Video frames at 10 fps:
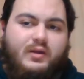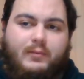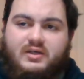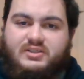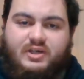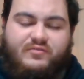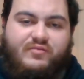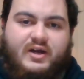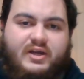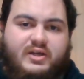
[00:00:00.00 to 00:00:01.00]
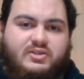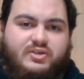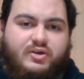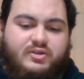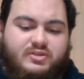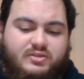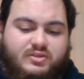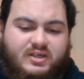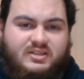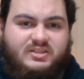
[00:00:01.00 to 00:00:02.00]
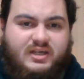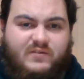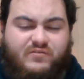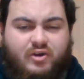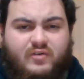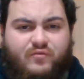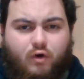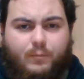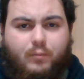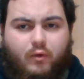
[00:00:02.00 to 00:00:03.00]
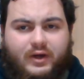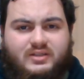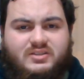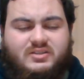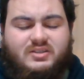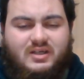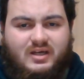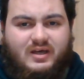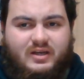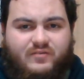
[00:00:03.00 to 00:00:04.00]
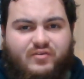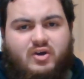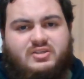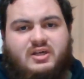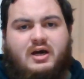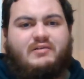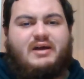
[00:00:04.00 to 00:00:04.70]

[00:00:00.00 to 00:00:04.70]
But there's no fucking excuse to concede 34 points in the first half.